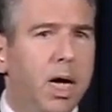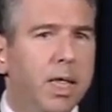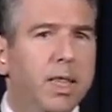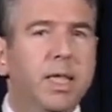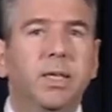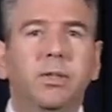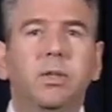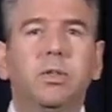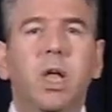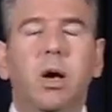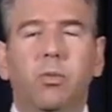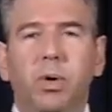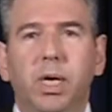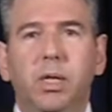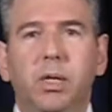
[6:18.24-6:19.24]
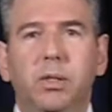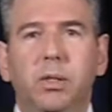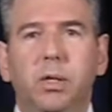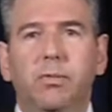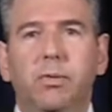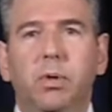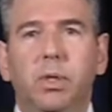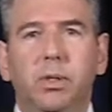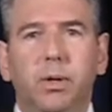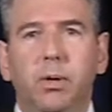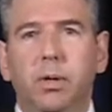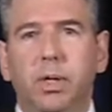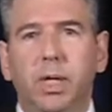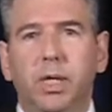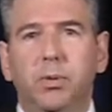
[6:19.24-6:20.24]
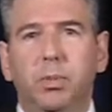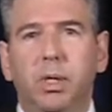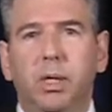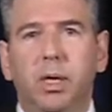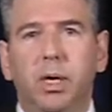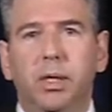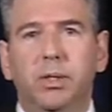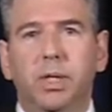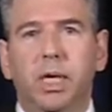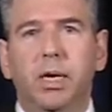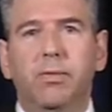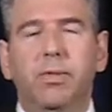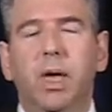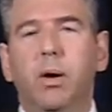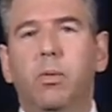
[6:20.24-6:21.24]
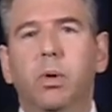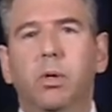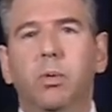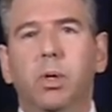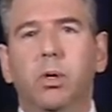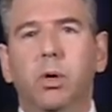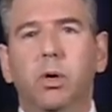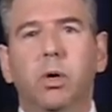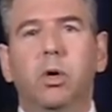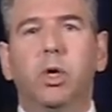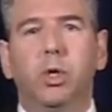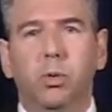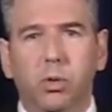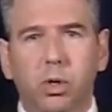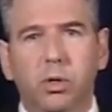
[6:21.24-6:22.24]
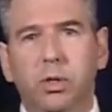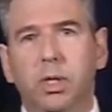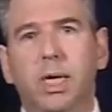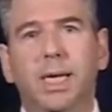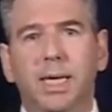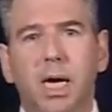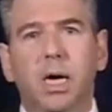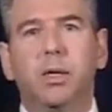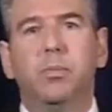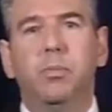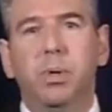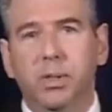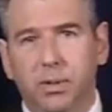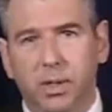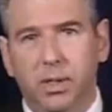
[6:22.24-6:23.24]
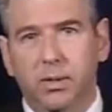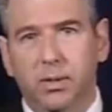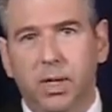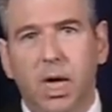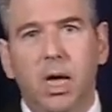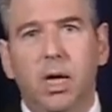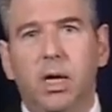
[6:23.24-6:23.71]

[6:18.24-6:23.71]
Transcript: This is not realistic for attorneys, because if that were to occur, you couldn't conduct business.